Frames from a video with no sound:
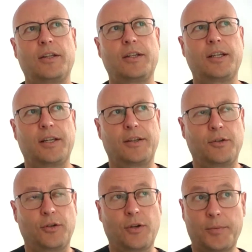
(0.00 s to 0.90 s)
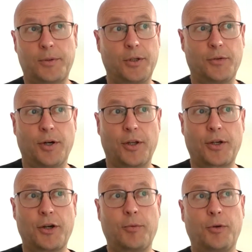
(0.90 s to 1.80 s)
Yeah, you're absolutely right. The
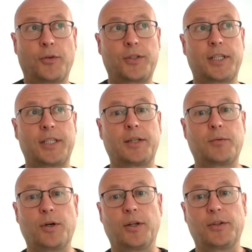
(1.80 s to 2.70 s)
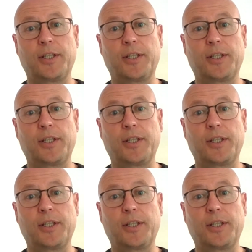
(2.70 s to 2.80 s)
carbon offsetting world